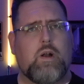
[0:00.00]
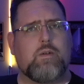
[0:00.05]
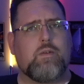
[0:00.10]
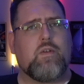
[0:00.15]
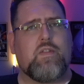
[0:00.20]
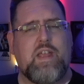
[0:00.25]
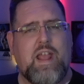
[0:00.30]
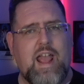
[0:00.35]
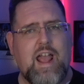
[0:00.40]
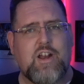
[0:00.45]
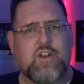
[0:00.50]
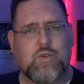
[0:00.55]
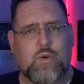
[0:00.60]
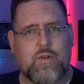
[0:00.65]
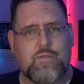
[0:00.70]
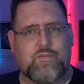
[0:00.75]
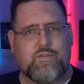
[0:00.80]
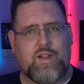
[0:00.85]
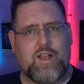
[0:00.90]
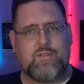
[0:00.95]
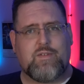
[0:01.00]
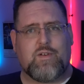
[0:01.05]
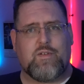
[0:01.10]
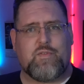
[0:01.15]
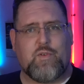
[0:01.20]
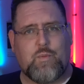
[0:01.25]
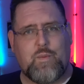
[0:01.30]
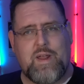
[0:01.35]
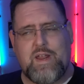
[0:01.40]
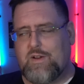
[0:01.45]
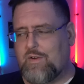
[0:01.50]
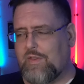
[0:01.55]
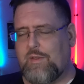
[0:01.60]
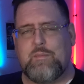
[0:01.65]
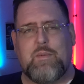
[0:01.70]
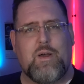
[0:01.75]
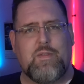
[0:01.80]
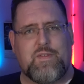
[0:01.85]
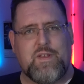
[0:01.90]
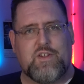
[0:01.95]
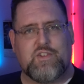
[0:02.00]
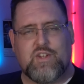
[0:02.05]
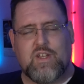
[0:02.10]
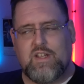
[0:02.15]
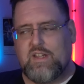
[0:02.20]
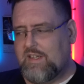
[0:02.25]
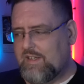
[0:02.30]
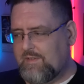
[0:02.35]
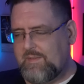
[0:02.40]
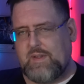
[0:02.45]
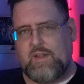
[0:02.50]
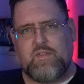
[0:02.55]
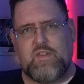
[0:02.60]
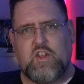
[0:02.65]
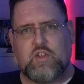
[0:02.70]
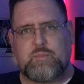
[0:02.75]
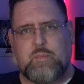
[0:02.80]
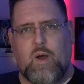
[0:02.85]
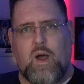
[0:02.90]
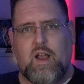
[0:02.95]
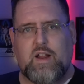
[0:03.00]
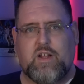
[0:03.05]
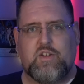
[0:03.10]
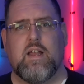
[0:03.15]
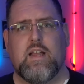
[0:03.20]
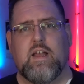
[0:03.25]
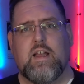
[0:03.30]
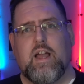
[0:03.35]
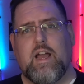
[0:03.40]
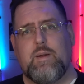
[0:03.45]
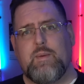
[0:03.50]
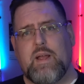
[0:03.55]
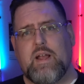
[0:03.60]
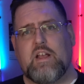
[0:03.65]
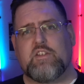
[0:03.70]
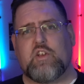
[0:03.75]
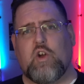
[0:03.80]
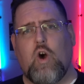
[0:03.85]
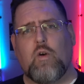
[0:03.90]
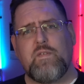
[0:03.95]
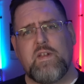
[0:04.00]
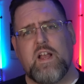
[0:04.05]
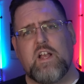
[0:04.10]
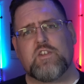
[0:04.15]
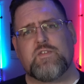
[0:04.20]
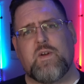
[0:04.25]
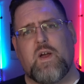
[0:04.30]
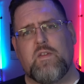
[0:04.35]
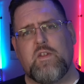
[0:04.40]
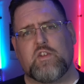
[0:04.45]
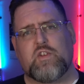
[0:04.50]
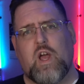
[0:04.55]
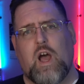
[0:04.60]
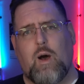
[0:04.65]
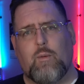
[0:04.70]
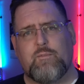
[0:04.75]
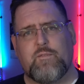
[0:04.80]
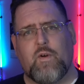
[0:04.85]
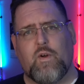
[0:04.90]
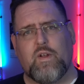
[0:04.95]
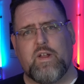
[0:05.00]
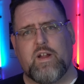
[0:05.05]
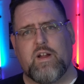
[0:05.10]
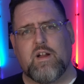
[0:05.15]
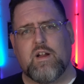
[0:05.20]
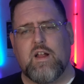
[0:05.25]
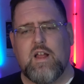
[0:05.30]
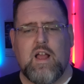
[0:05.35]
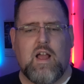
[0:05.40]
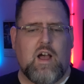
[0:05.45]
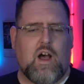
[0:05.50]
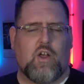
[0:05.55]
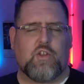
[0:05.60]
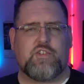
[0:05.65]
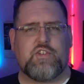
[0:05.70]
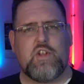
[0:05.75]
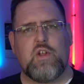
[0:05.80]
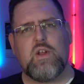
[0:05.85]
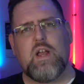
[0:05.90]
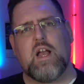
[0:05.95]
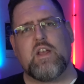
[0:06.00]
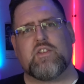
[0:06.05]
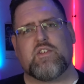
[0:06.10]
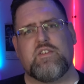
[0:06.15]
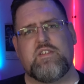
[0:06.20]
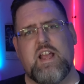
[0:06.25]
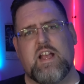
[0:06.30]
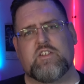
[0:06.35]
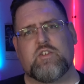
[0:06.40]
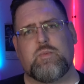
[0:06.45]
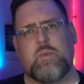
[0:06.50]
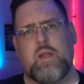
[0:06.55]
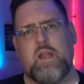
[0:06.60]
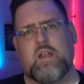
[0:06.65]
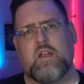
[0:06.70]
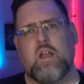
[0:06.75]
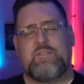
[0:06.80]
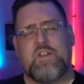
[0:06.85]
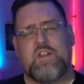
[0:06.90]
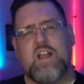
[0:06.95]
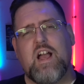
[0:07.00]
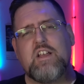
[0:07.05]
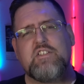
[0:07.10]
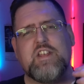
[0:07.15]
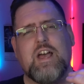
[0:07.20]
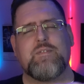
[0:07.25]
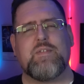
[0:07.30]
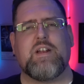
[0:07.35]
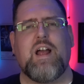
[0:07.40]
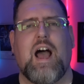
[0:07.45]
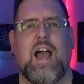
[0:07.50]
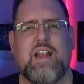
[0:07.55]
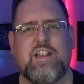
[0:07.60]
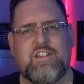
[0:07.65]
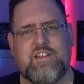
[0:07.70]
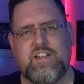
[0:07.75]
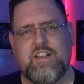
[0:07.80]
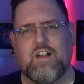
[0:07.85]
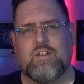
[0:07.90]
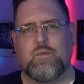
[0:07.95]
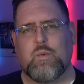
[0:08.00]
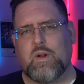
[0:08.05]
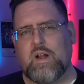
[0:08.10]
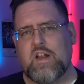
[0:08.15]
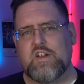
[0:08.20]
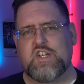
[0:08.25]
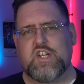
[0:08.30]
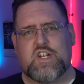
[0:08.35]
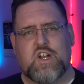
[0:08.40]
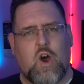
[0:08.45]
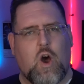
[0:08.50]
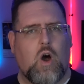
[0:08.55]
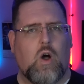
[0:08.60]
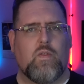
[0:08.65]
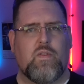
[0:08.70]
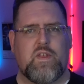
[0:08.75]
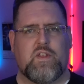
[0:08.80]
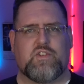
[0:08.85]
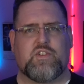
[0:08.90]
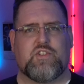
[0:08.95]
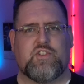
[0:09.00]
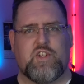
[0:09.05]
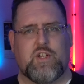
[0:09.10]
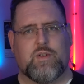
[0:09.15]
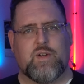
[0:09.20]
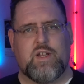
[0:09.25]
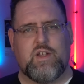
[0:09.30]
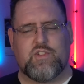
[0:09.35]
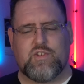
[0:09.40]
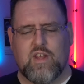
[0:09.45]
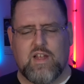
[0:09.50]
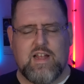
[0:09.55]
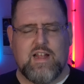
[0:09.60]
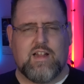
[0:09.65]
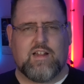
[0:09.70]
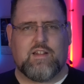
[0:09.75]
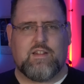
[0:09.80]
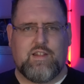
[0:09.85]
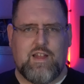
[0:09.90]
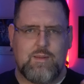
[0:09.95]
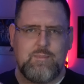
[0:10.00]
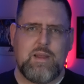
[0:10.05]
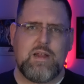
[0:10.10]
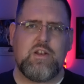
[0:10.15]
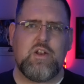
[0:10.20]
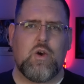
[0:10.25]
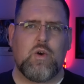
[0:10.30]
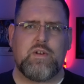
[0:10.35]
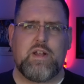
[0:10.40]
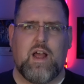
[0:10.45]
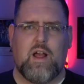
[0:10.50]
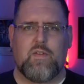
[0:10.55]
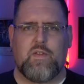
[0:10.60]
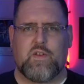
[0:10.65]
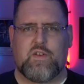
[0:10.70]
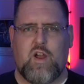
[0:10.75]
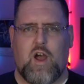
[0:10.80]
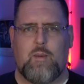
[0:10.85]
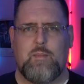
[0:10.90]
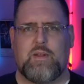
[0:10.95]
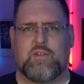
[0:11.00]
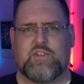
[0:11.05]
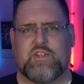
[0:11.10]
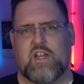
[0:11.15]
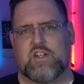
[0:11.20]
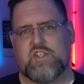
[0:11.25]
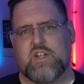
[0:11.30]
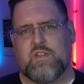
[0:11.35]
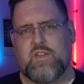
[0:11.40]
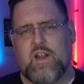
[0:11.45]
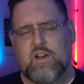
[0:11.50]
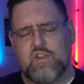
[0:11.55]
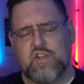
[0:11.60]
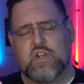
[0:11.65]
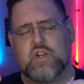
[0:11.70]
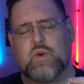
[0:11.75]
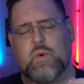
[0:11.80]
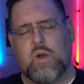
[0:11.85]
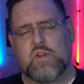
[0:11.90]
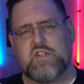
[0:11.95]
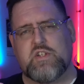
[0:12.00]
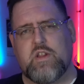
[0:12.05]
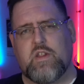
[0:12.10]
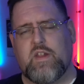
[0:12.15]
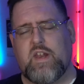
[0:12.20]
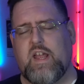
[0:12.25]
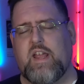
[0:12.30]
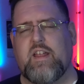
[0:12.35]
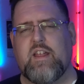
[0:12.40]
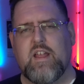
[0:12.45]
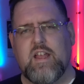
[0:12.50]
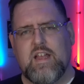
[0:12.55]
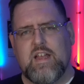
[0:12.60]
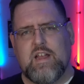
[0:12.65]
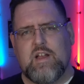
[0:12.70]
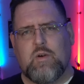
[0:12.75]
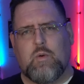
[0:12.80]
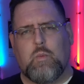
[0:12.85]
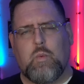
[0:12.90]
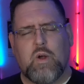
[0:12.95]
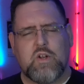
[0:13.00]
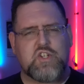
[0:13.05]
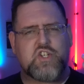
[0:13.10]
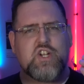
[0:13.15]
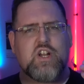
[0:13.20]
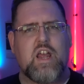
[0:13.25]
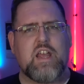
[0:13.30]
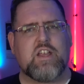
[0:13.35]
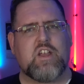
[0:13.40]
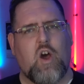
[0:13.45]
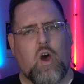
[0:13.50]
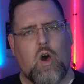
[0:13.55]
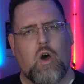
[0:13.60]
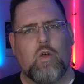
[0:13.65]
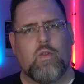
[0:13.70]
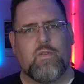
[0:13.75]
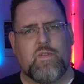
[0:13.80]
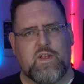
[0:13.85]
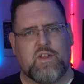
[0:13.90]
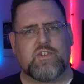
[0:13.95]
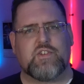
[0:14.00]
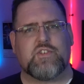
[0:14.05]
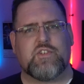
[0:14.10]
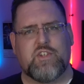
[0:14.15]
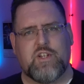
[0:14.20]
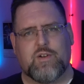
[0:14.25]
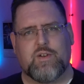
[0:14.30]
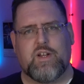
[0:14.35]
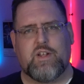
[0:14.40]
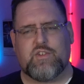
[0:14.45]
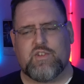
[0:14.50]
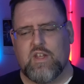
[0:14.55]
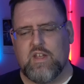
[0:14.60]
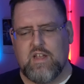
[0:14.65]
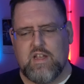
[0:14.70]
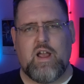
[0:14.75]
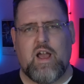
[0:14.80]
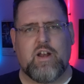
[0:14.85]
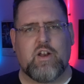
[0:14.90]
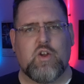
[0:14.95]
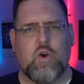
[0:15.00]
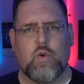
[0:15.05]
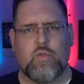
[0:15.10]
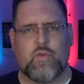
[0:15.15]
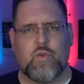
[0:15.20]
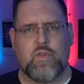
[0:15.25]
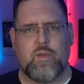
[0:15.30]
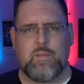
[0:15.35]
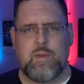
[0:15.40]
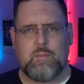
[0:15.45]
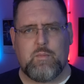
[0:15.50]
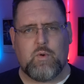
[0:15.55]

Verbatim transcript: whatever the Android flavor of the week or the month is, in this pocket. Anyway, guys, I hope you guys found this helpful here. I'll see you guys next week. If you guys have an idea of what I should call this series, let me know down in the comment section. There's your question of the day. What should I call this series? kind of go through them